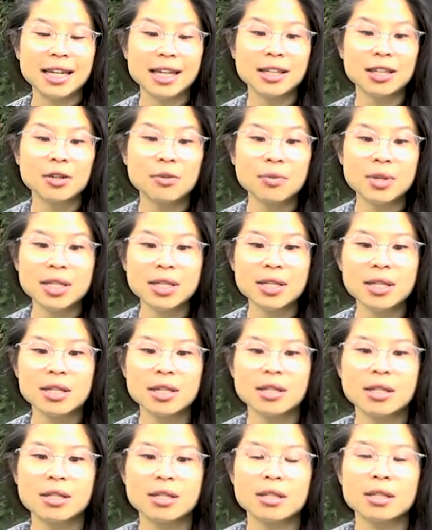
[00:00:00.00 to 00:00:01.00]
In the recent
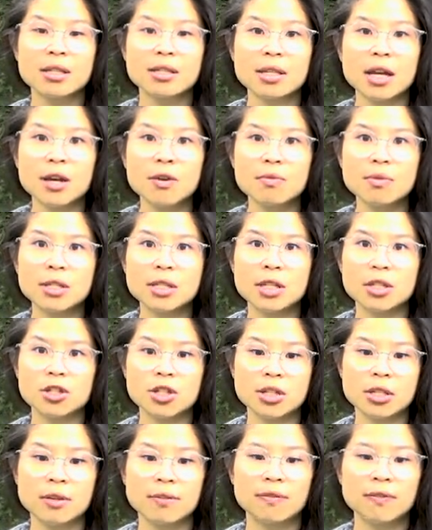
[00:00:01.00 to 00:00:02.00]
years, design research as a